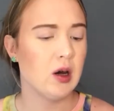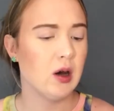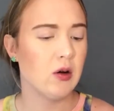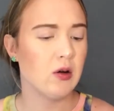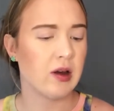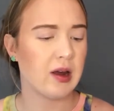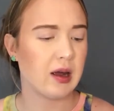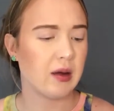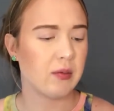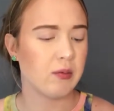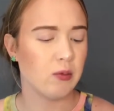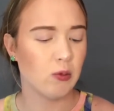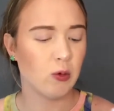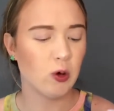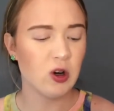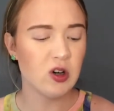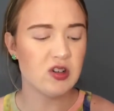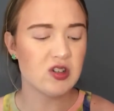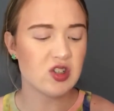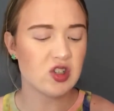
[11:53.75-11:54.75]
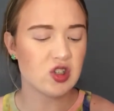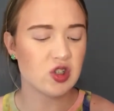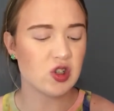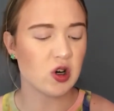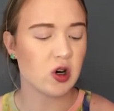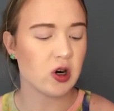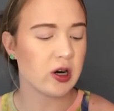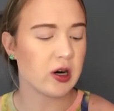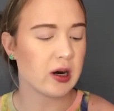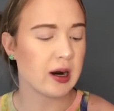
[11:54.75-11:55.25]
Okay, we're gonna
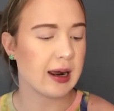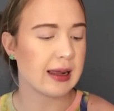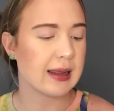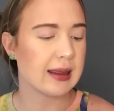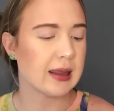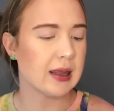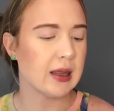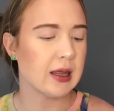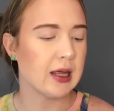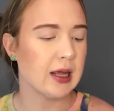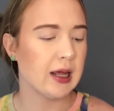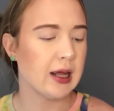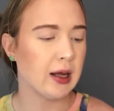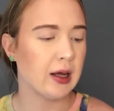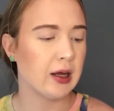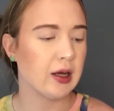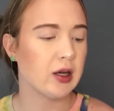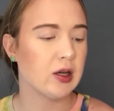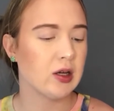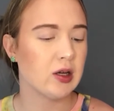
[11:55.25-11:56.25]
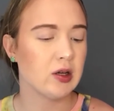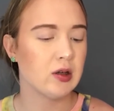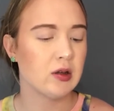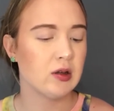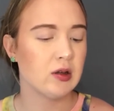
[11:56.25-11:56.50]
start, I think,